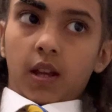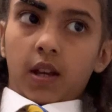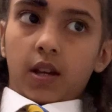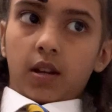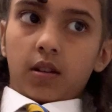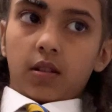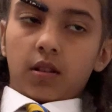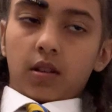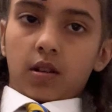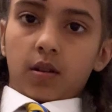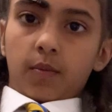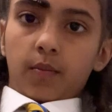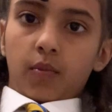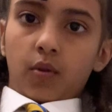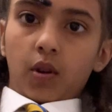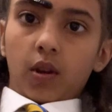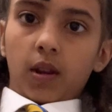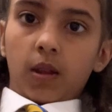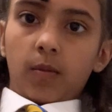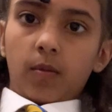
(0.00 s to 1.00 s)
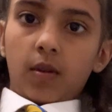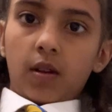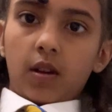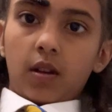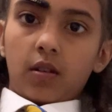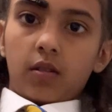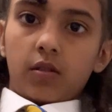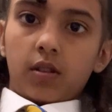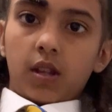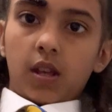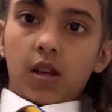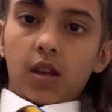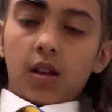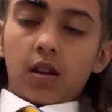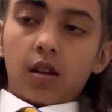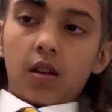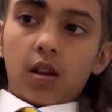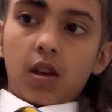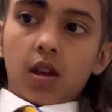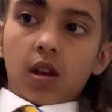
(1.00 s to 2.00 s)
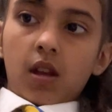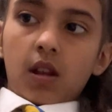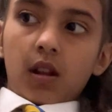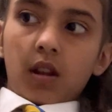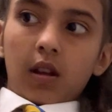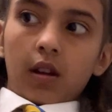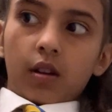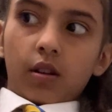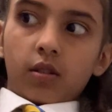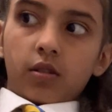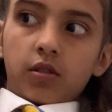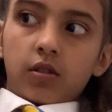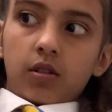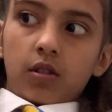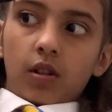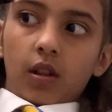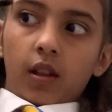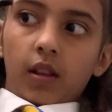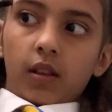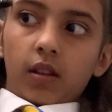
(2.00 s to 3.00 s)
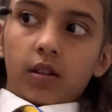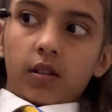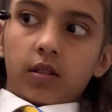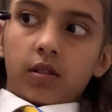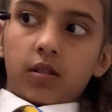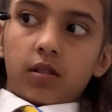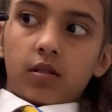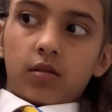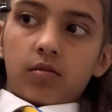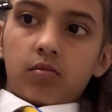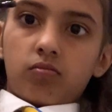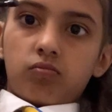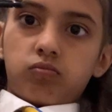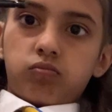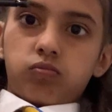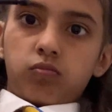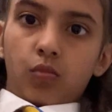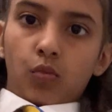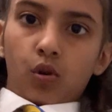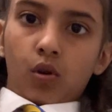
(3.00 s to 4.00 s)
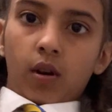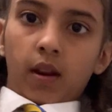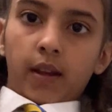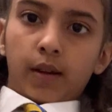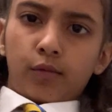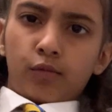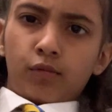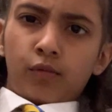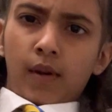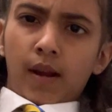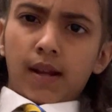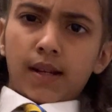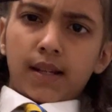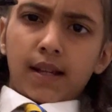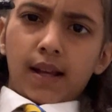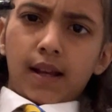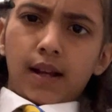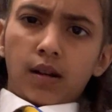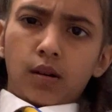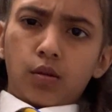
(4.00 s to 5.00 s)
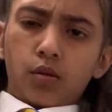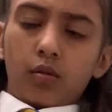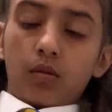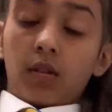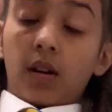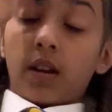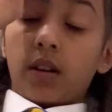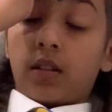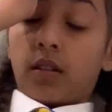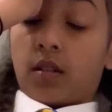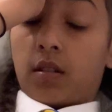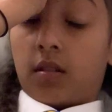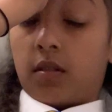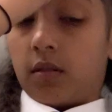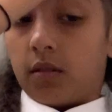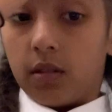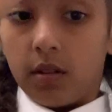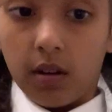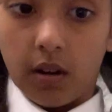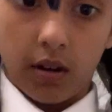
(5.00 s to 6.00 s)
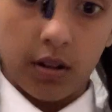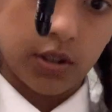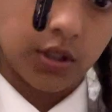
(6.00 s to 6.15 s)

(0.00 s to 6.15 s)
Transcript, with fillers: like the pointy bit goes here, it goes to like just more like rectangle, I don't know, I'll